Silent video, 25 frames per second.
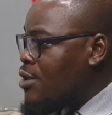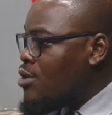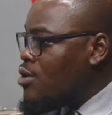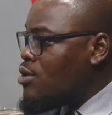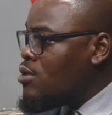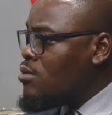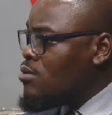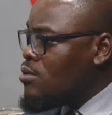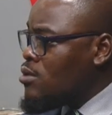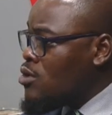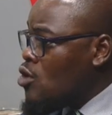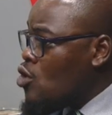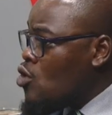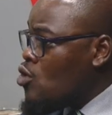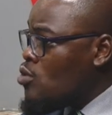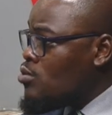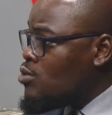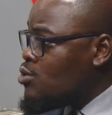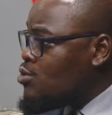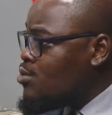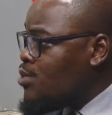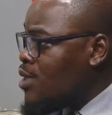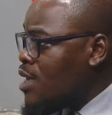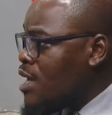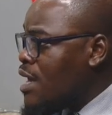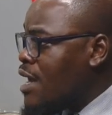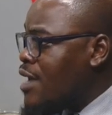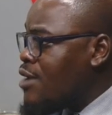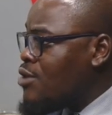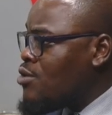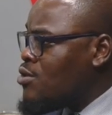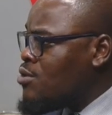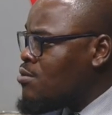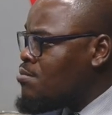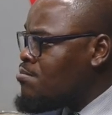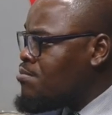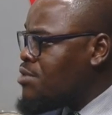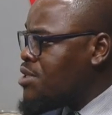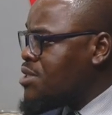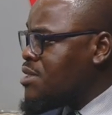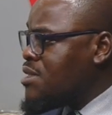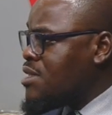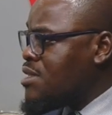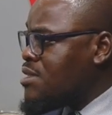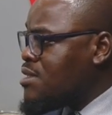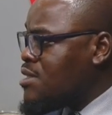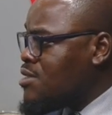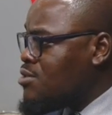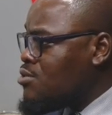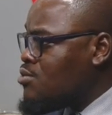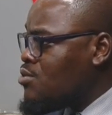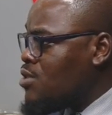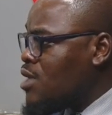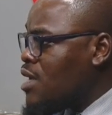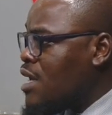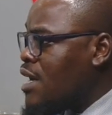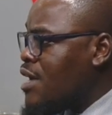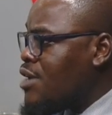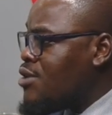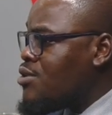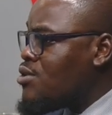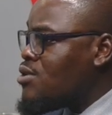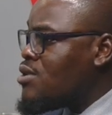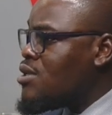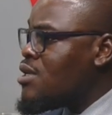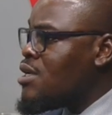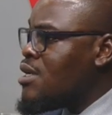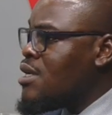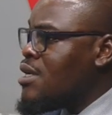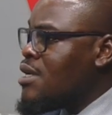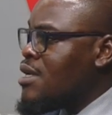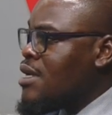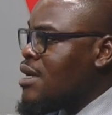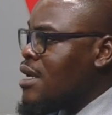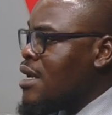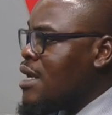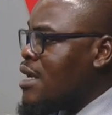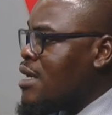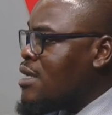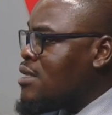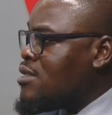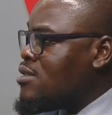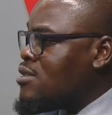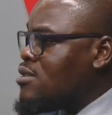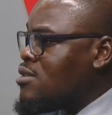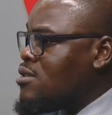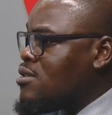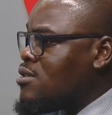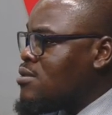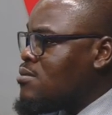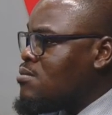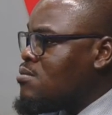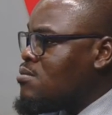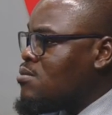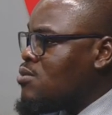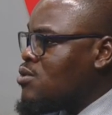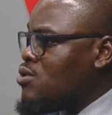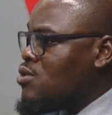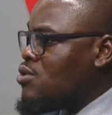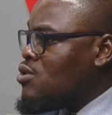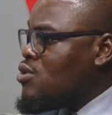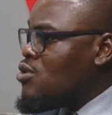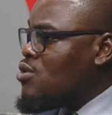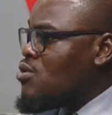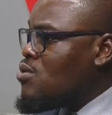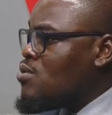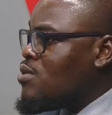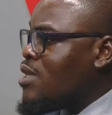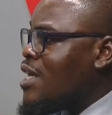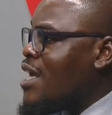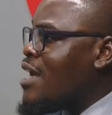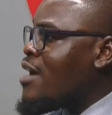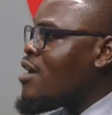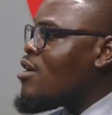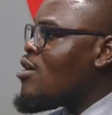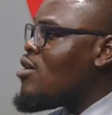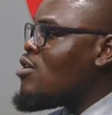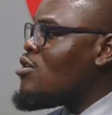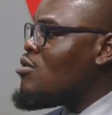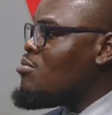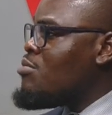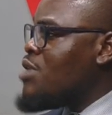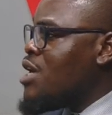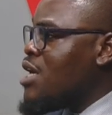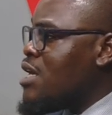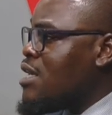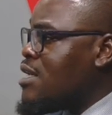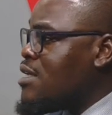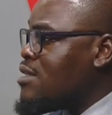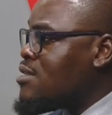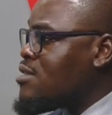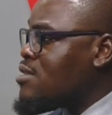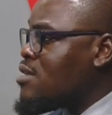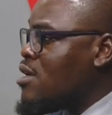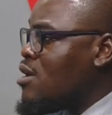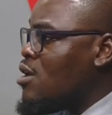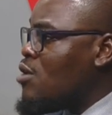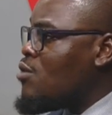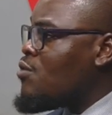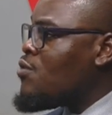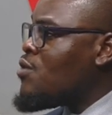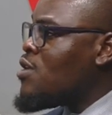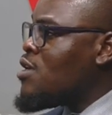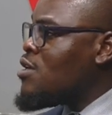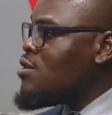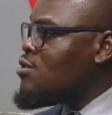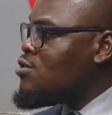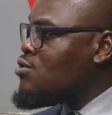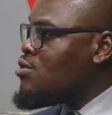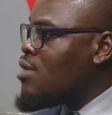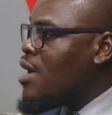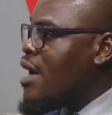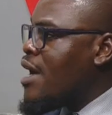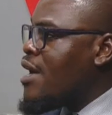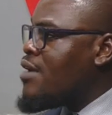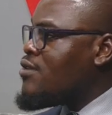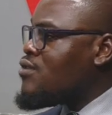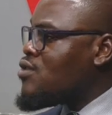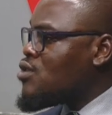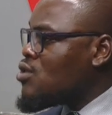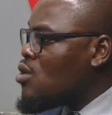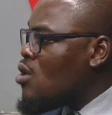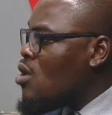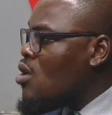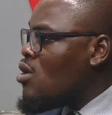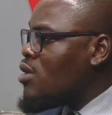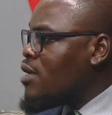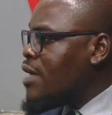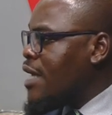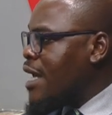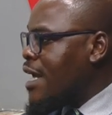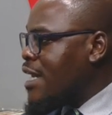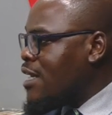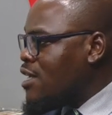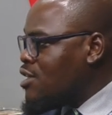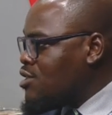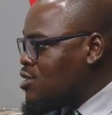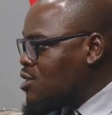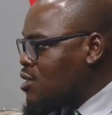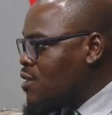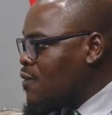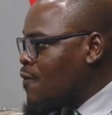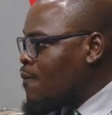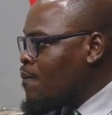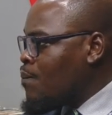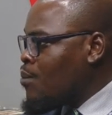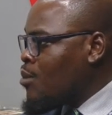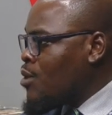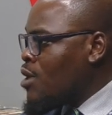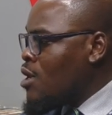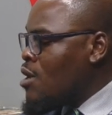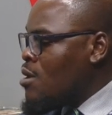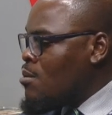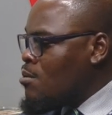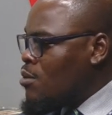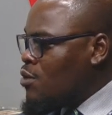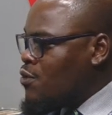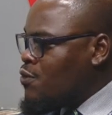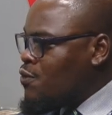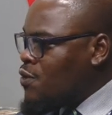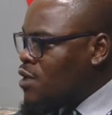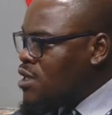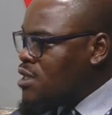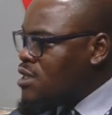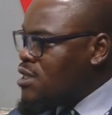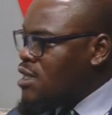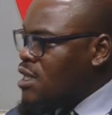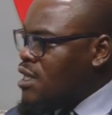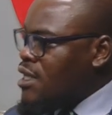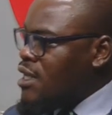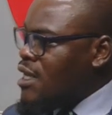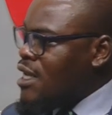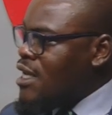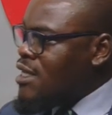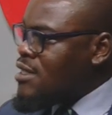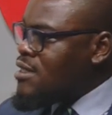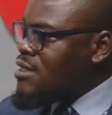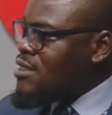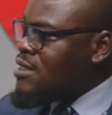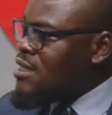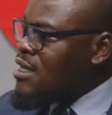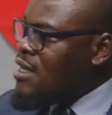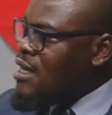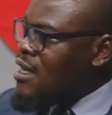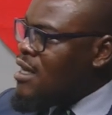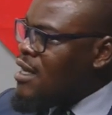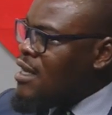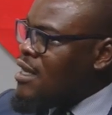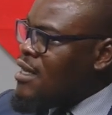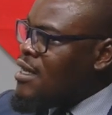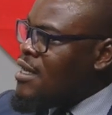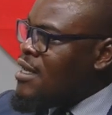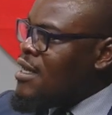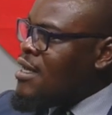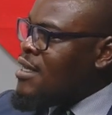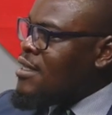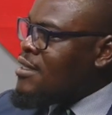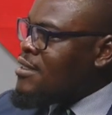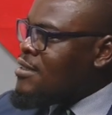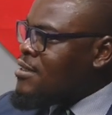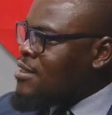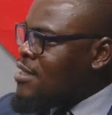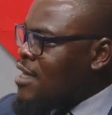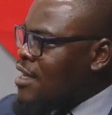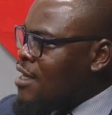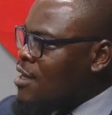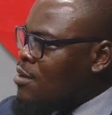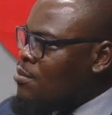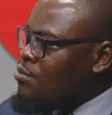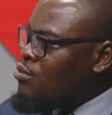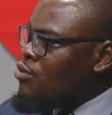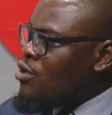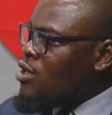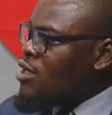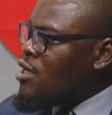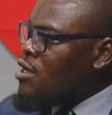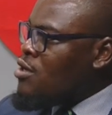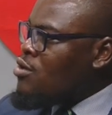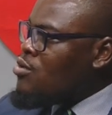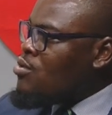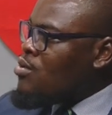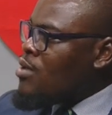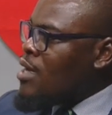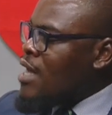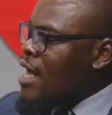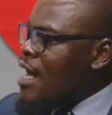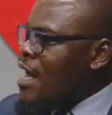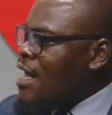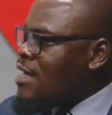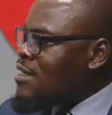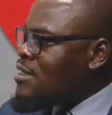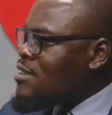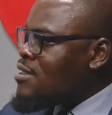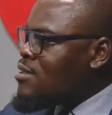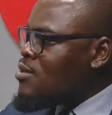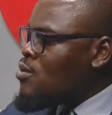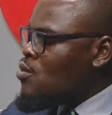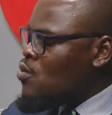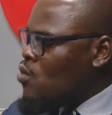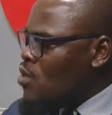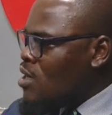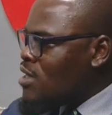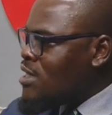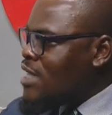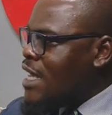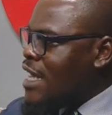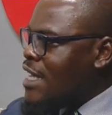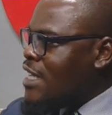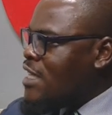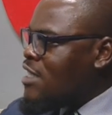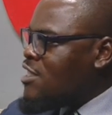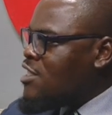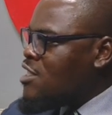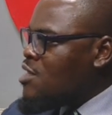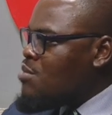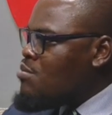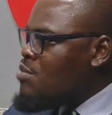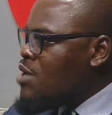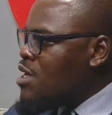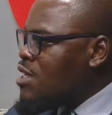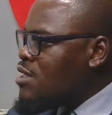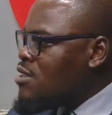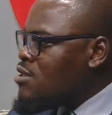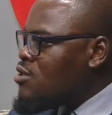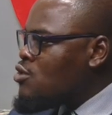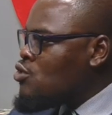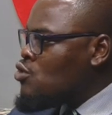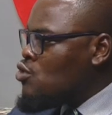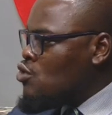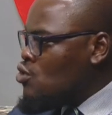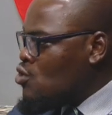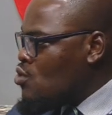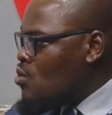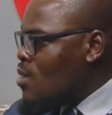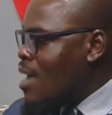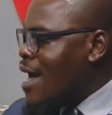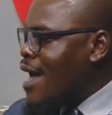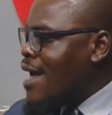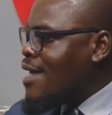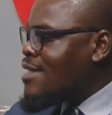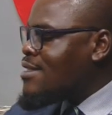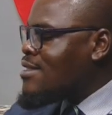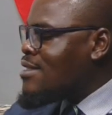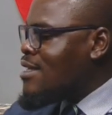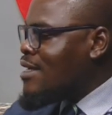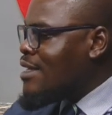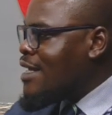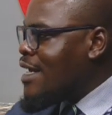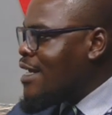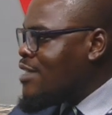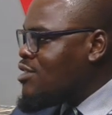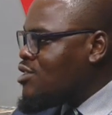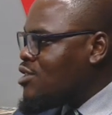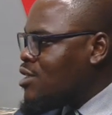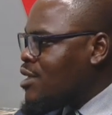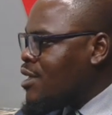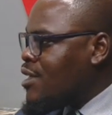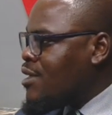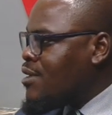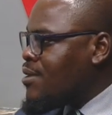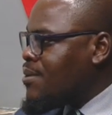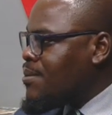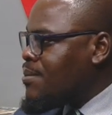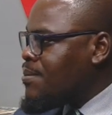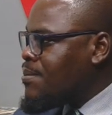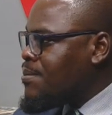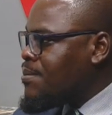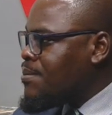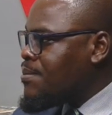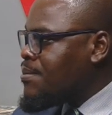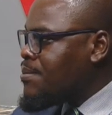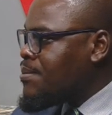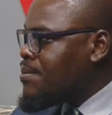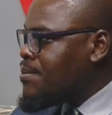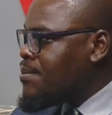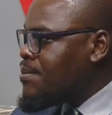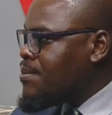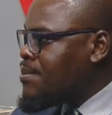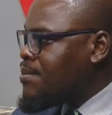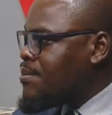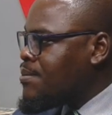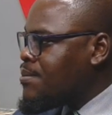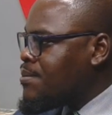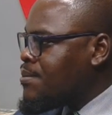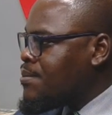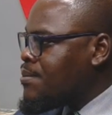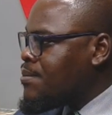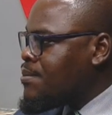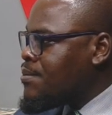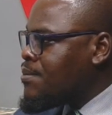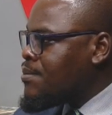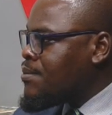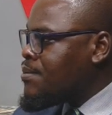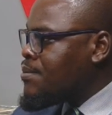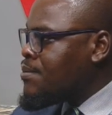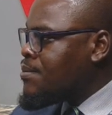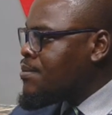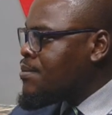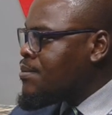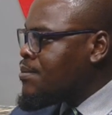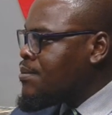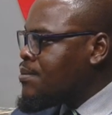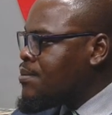on, homes rely on, businesses rely on, and you know the economy in itself thrives on energy. But firstly, let's uh, take a broader look at what energy means to you as an engineer. Thank you very much